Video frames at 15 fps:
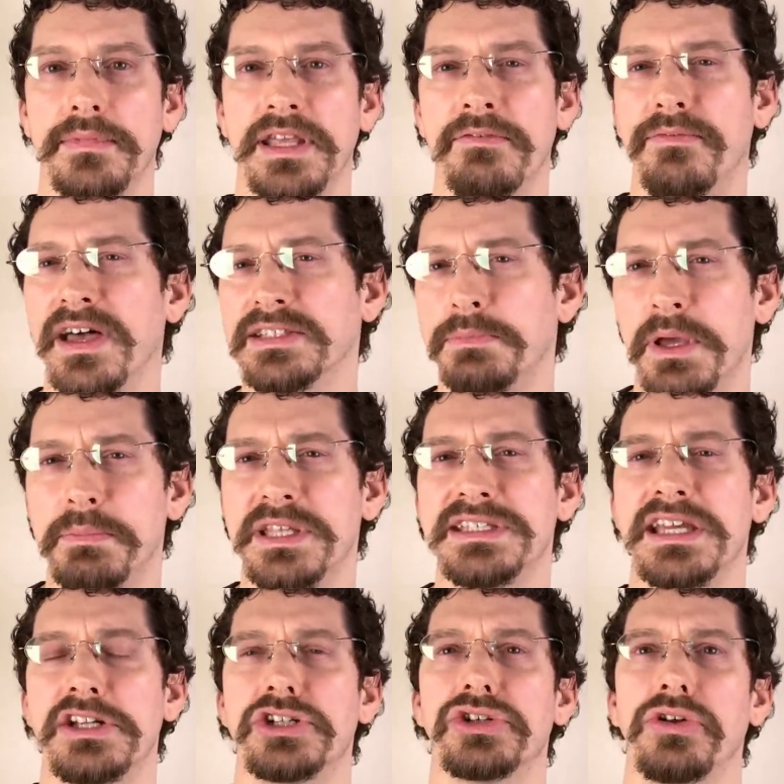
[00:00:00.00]
investment
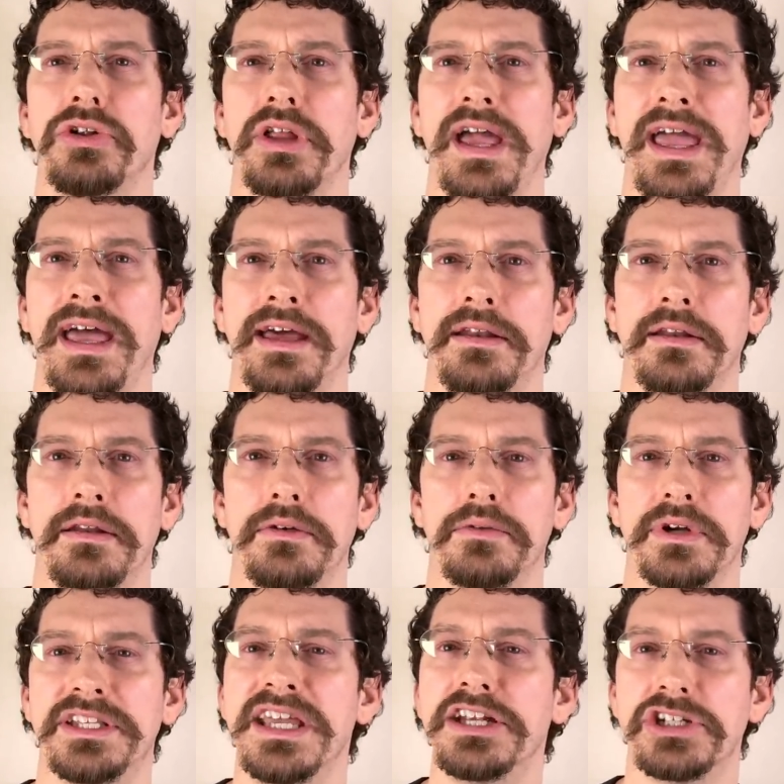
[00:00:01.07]
potential and
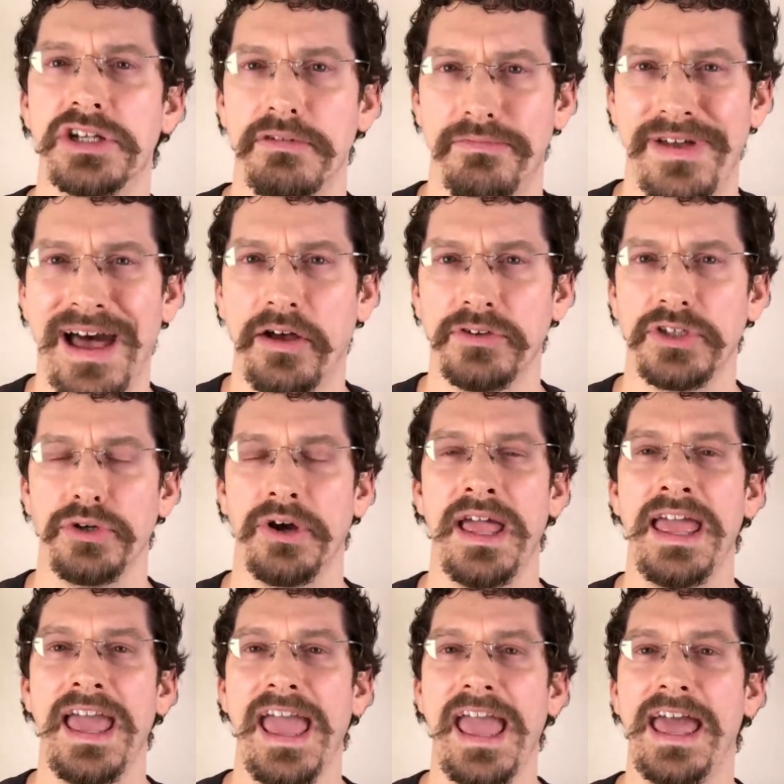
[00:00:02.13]
retention of value.
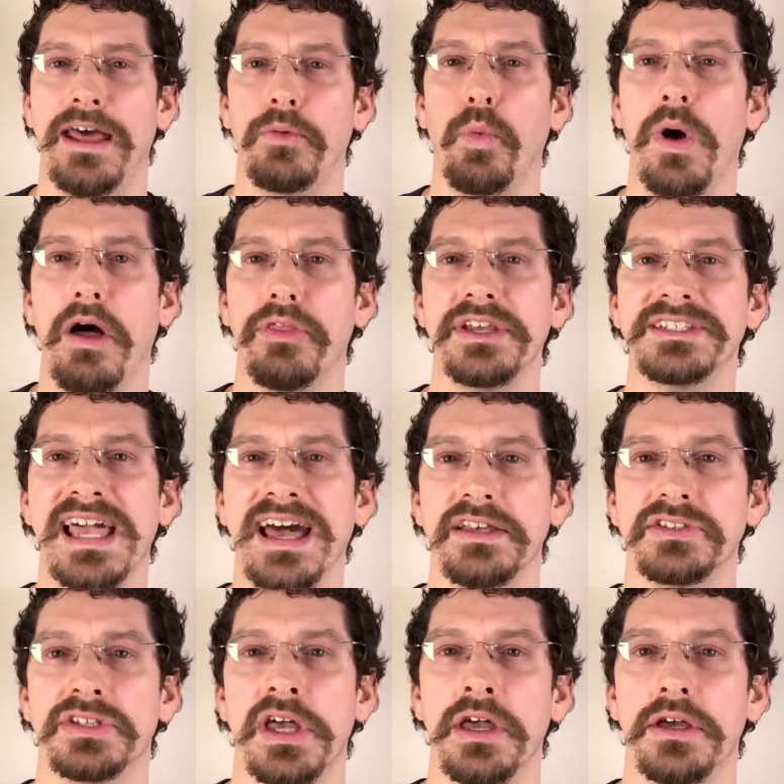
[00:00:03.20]
And while this
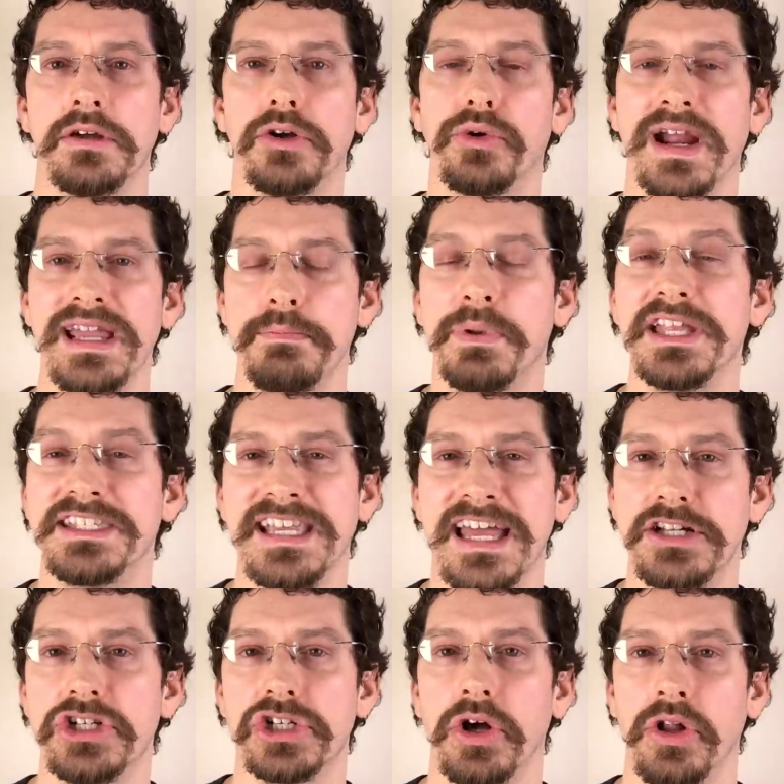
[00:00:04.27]
has great
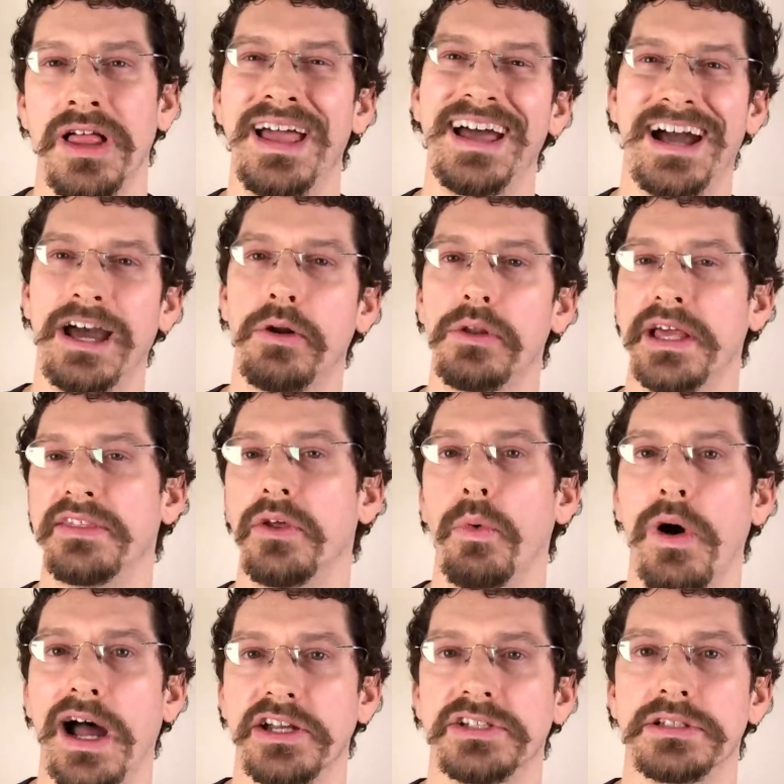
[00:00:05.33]
potential, I don't like the
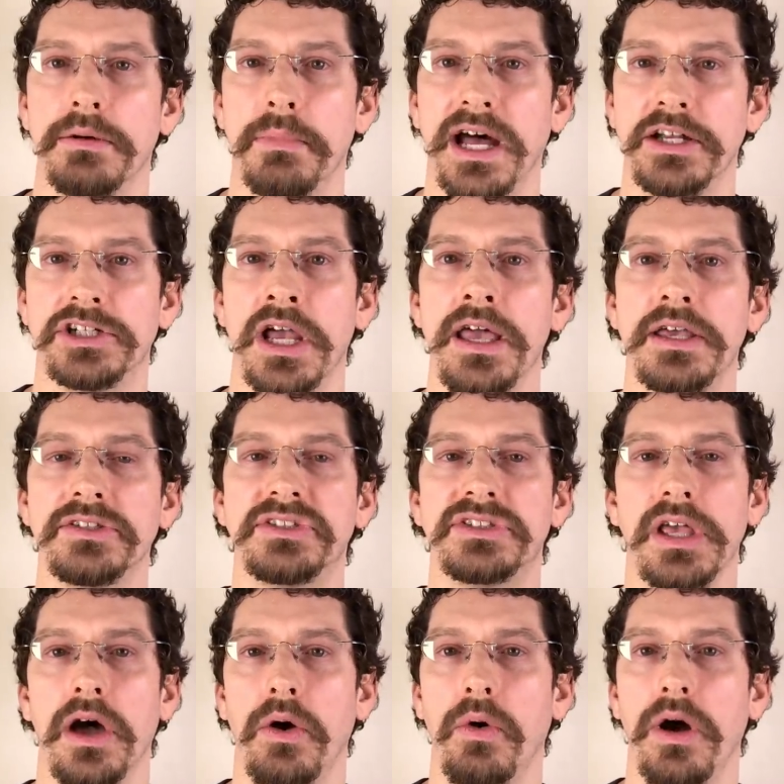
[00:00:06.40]
watch so much.
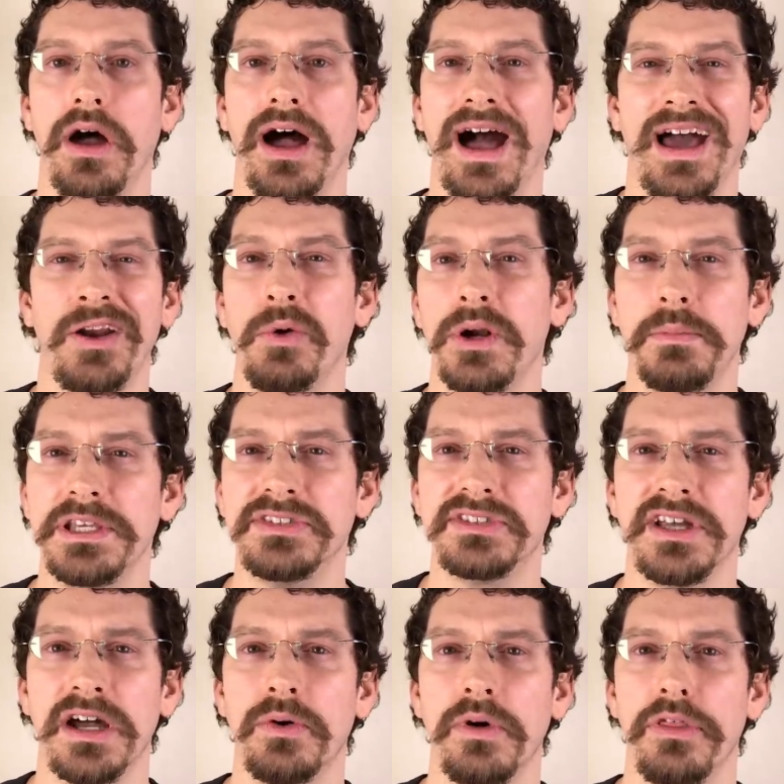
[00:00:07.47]
So I don't want to be
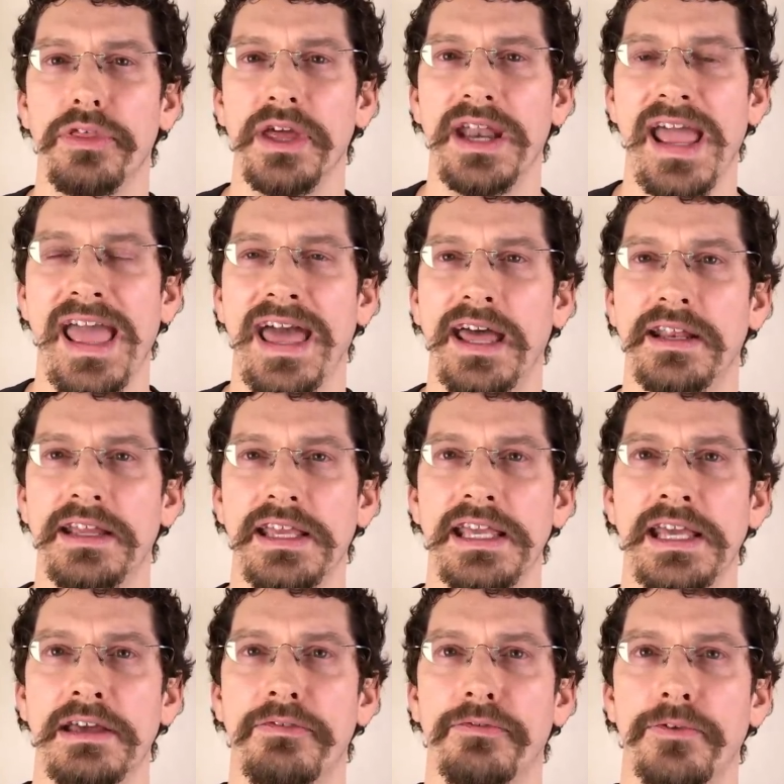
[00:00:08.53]
stuck with it. And
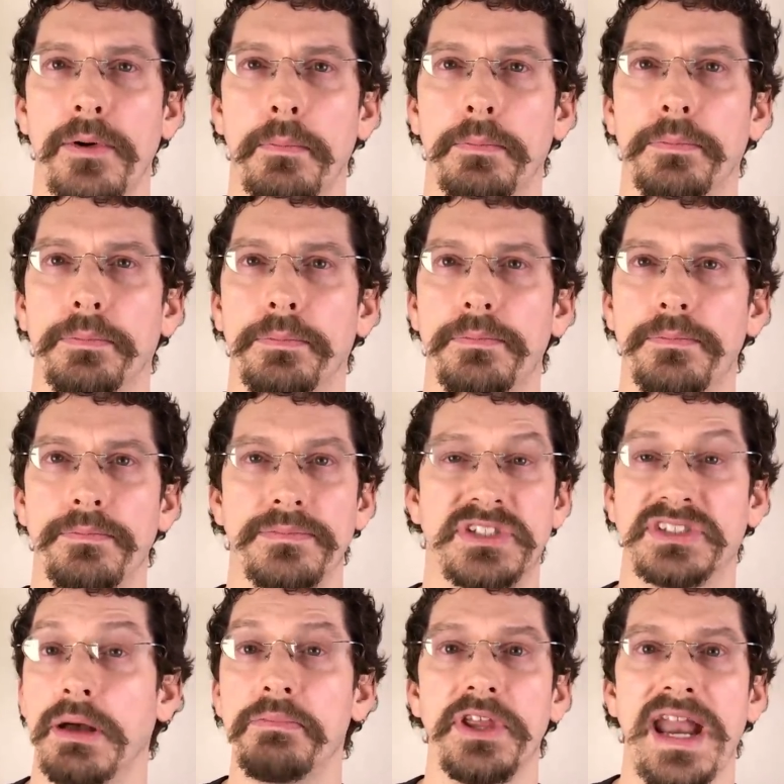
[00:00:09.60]
if
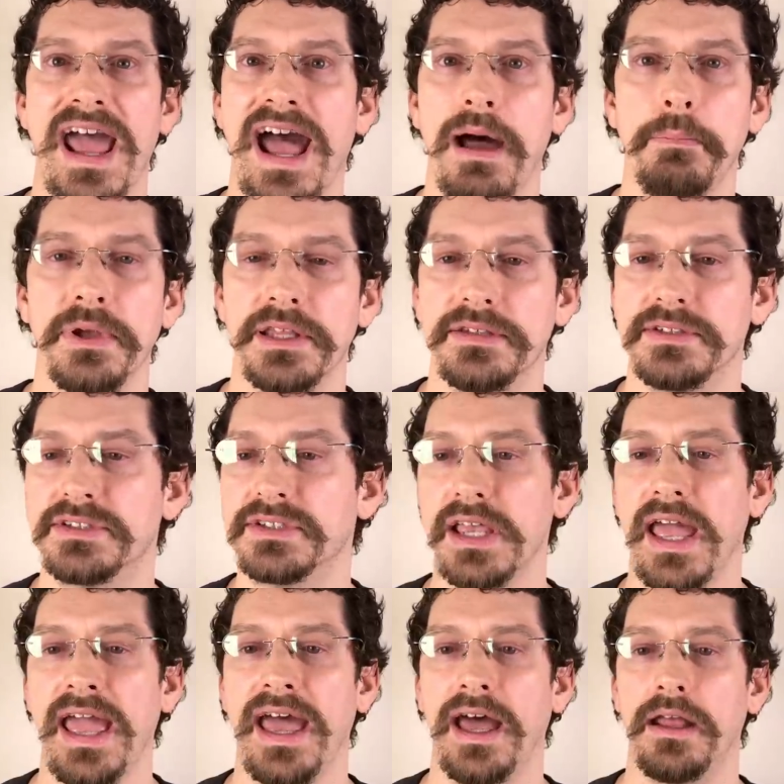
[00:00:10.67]
something happens
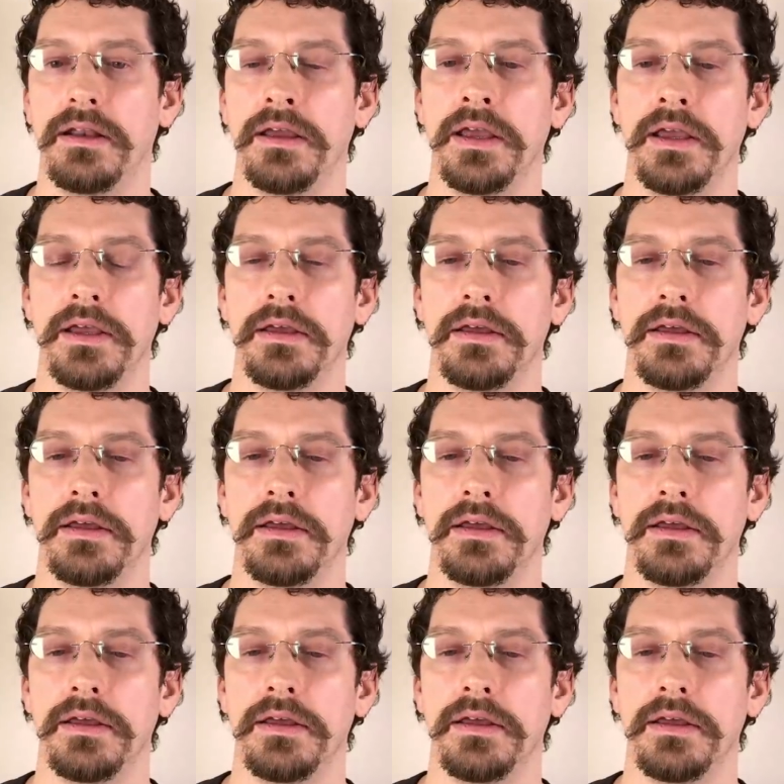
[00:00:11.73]
and